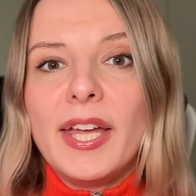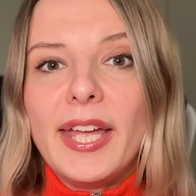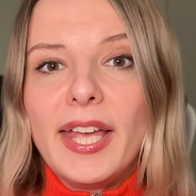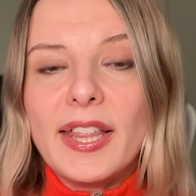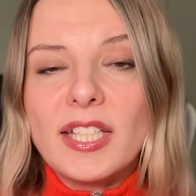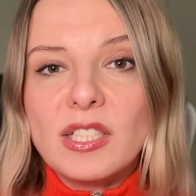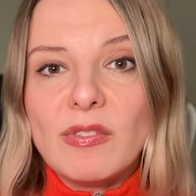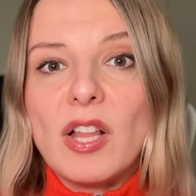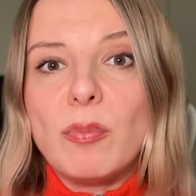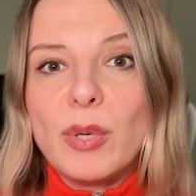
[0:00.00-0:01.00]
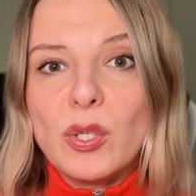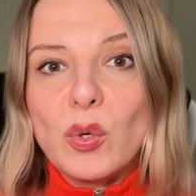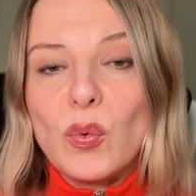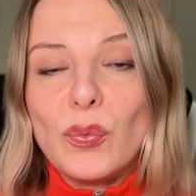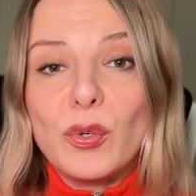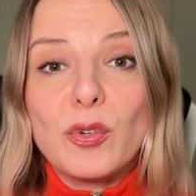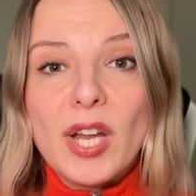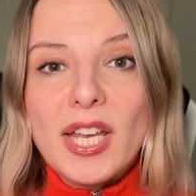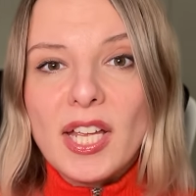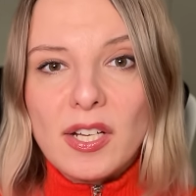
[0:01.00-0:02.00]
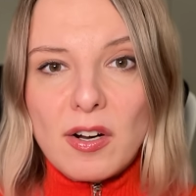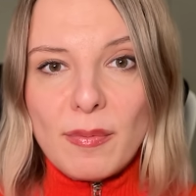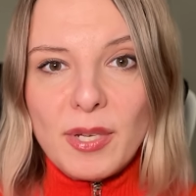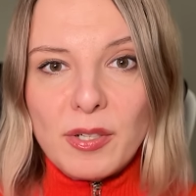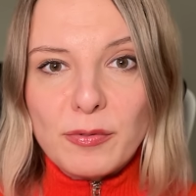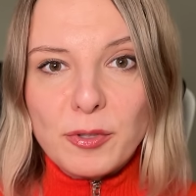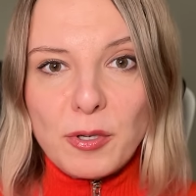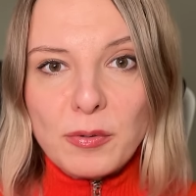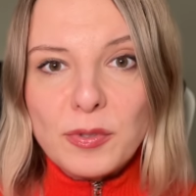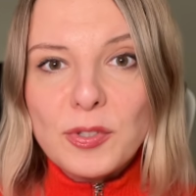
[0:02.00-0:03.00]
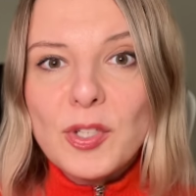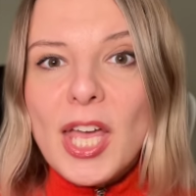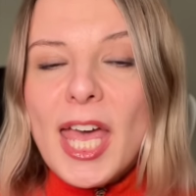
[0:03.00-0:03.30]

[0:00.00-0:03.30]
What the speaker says: in the development of Ukrainian army of drones